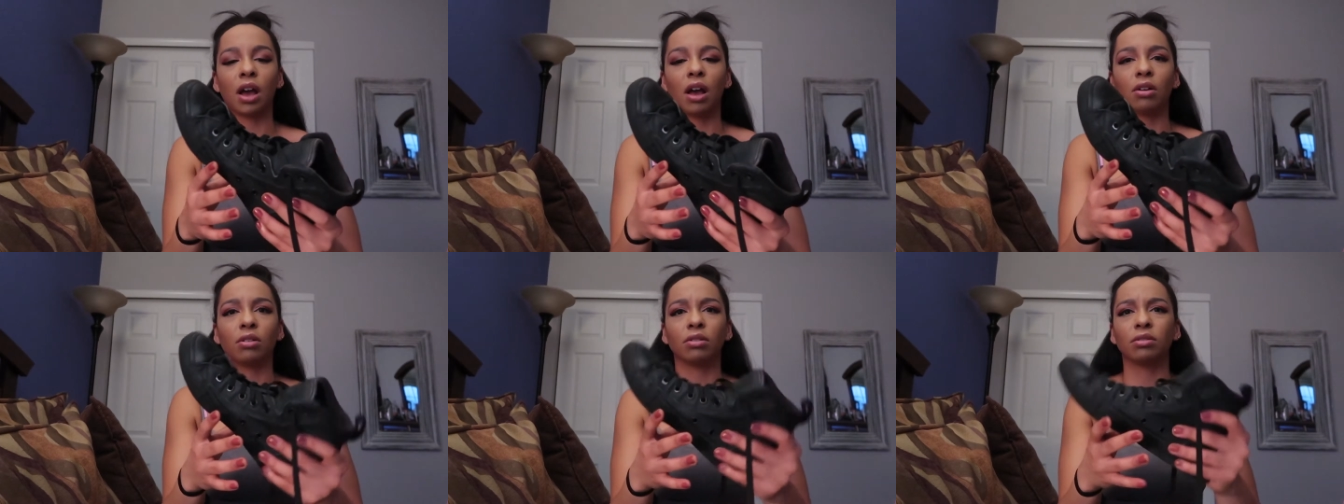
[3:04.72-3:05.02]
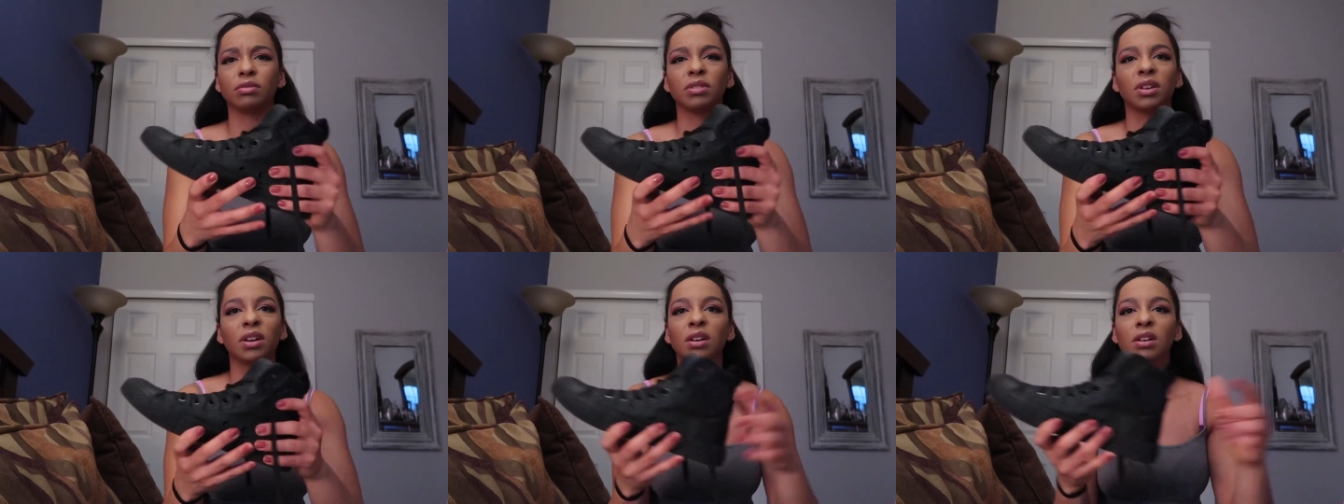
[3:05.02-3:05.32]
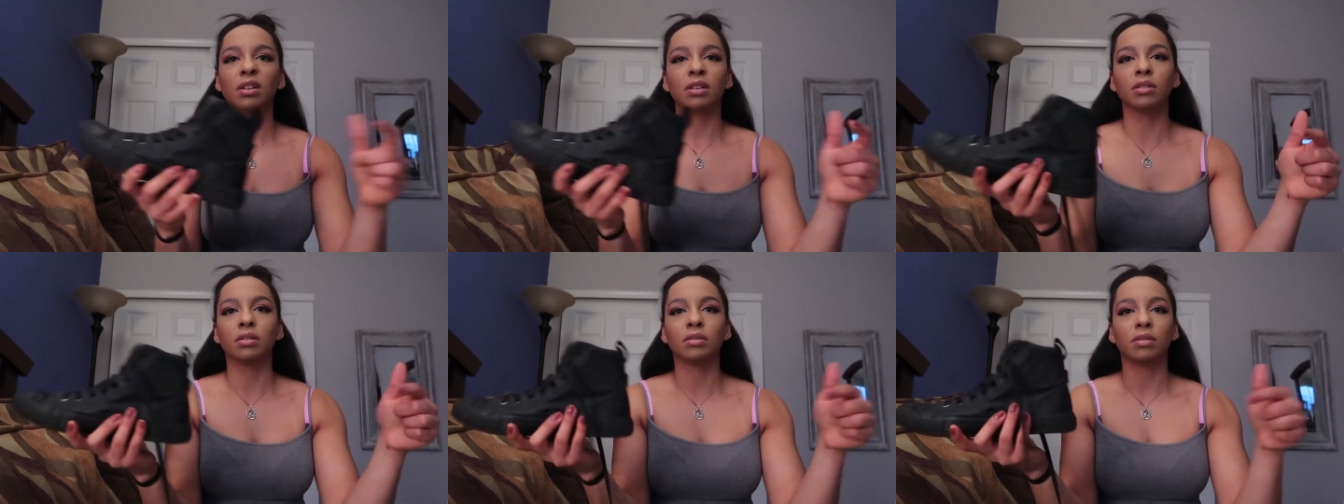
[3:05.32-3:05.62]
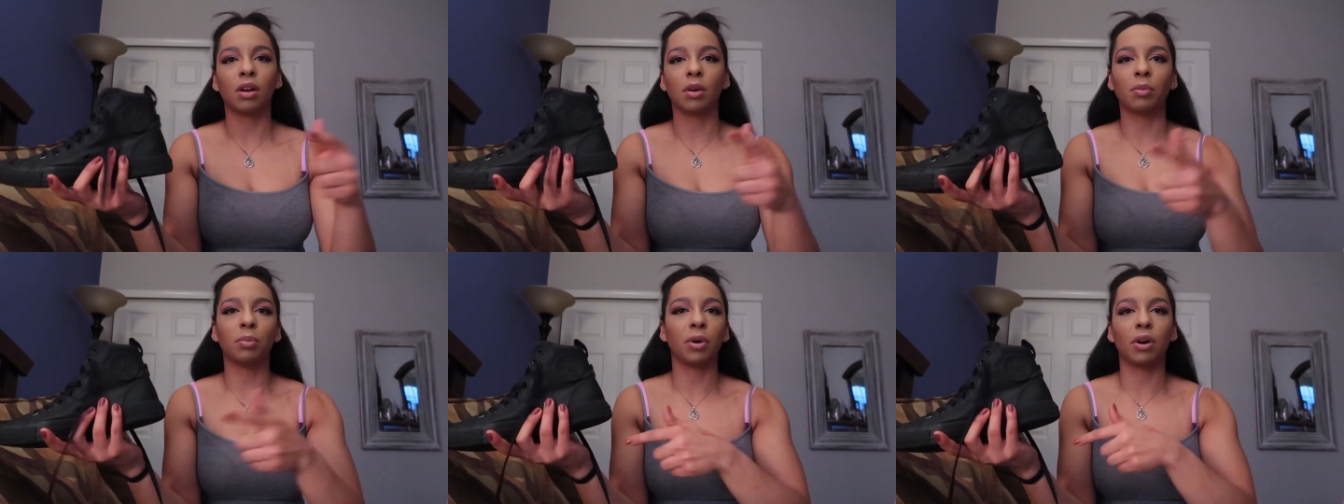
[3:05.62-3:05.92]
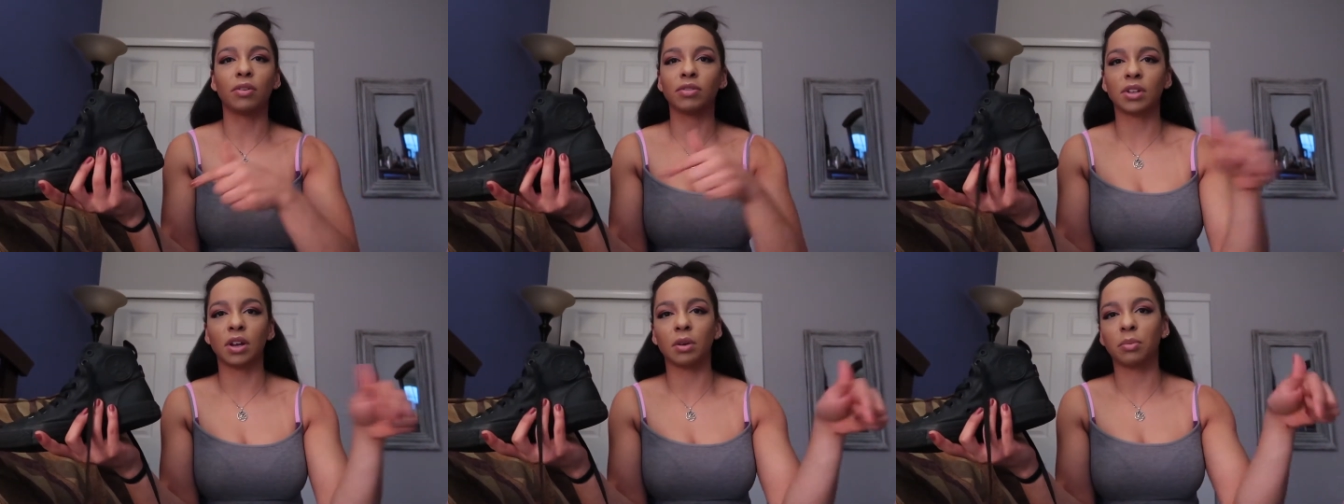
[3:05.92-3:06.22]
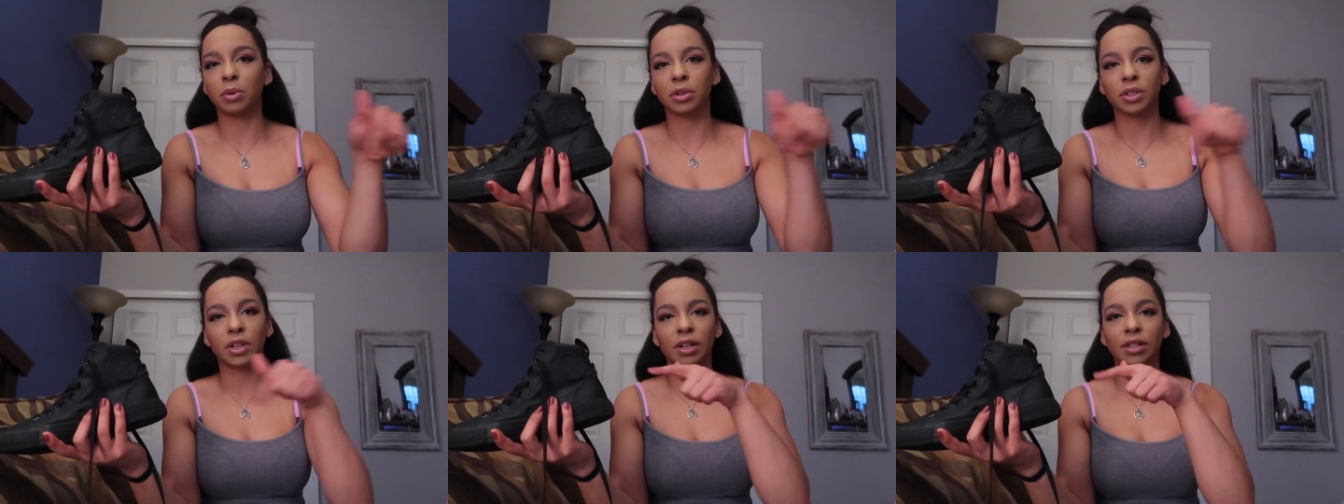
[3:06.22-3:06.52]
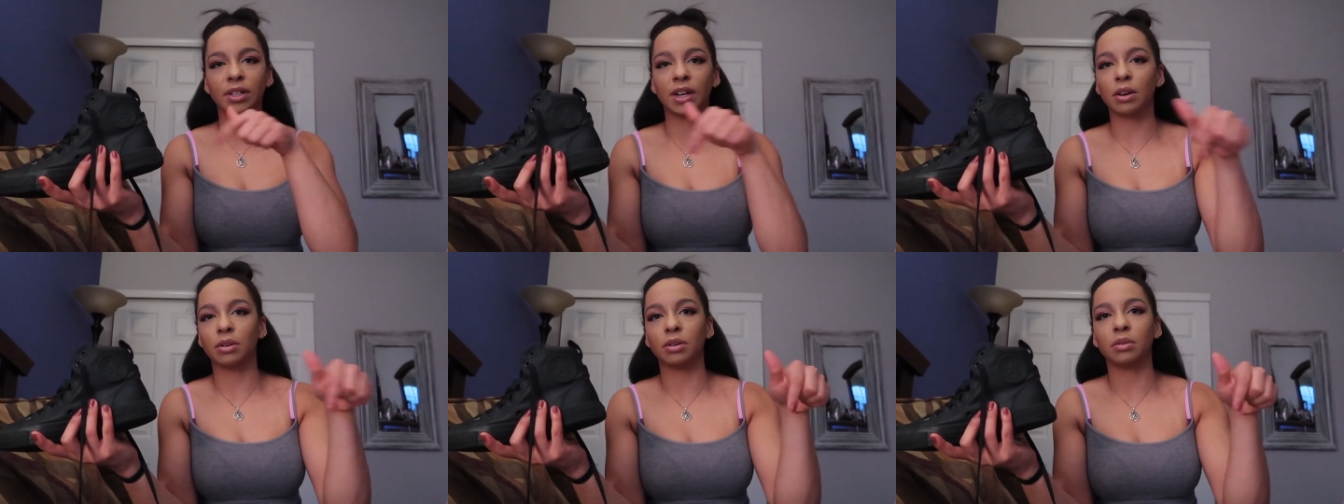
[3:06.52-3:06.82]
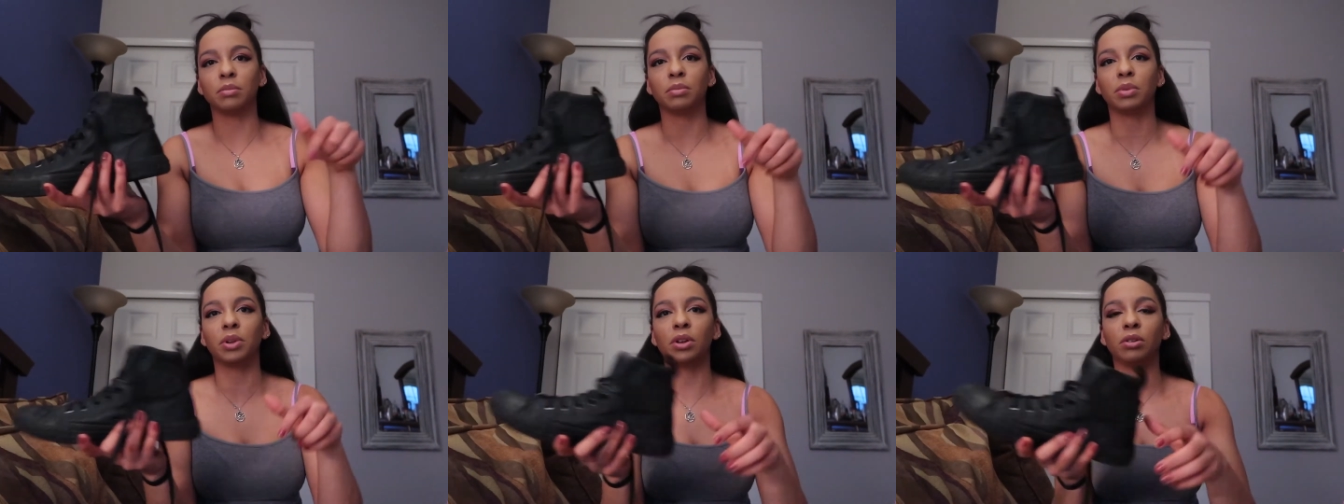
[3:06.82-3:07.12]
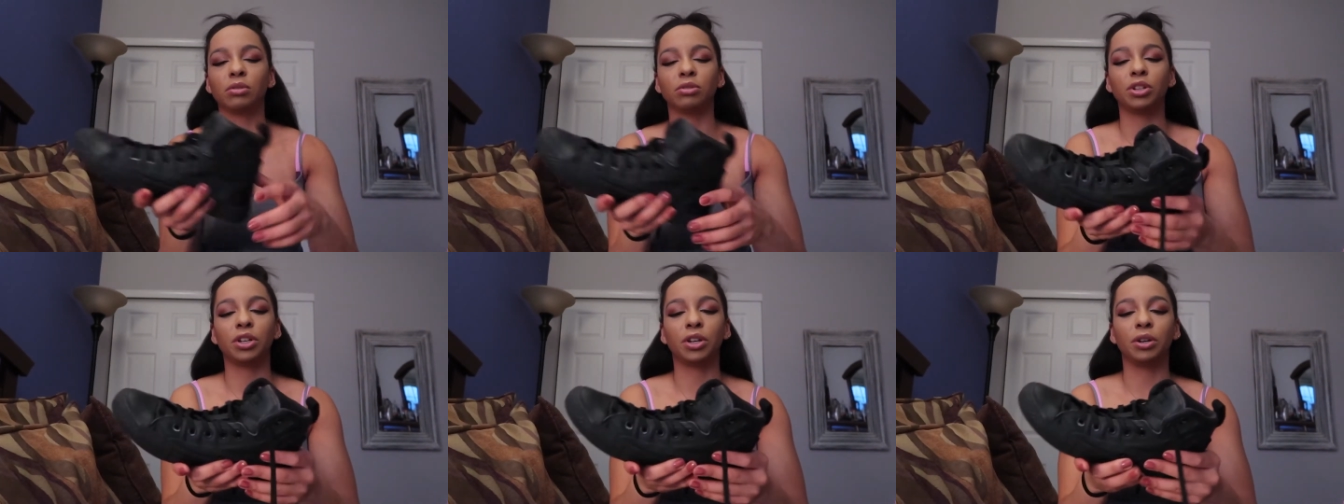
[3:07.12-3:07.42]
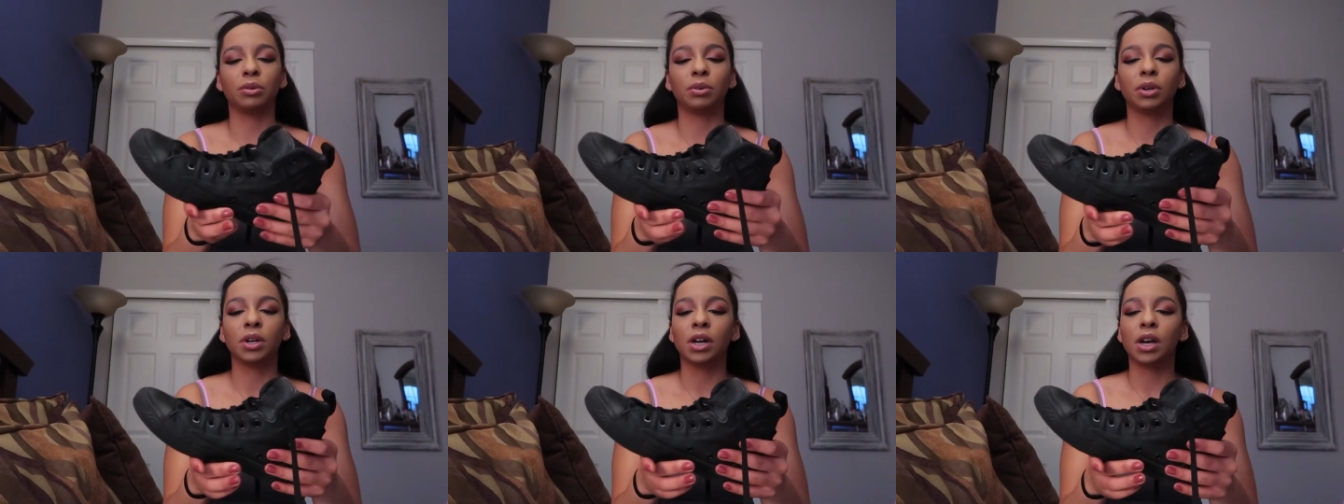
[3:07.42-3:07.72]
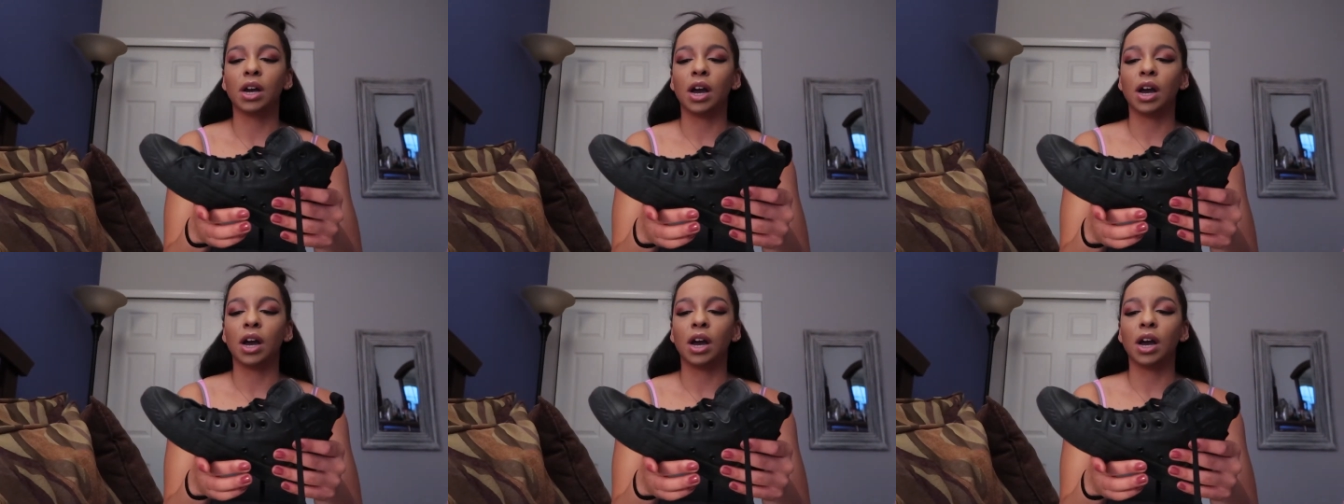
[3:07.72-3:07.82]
I'll put that down and below too.